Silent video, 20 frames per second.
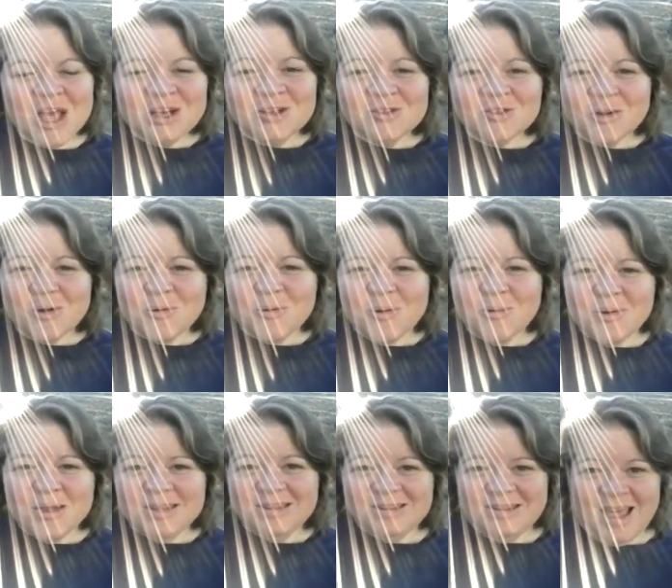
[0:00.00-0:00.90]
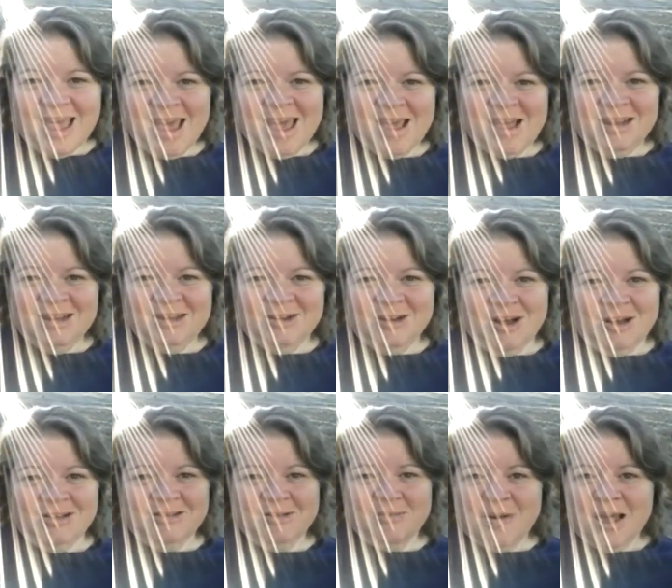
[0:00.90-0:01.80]
So we went and
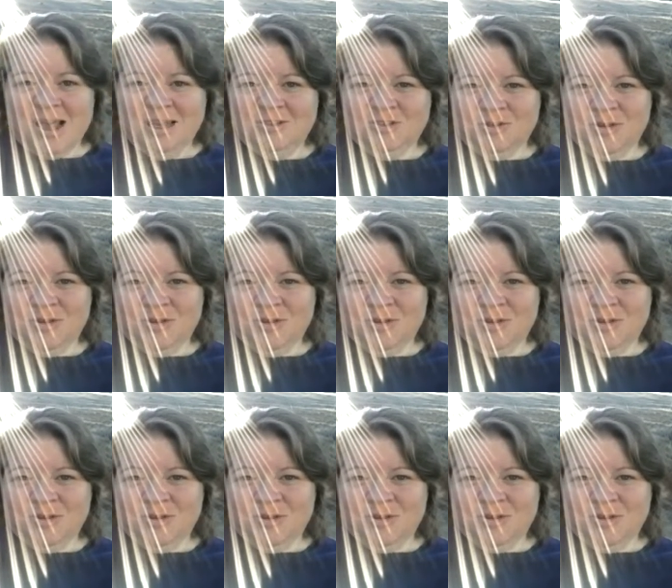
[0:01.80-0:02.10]
got some ice